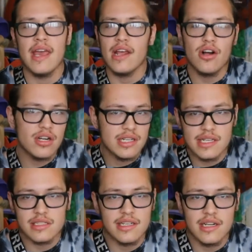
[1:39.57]
It all
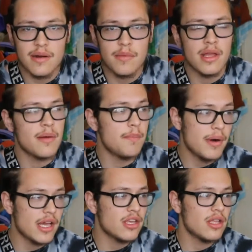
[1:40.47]
does lead up,
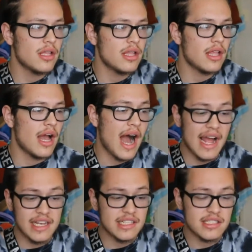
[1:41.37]
but
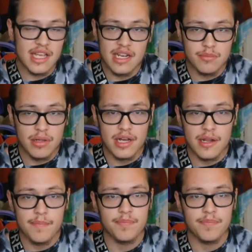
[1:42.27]
I didn't see any blood.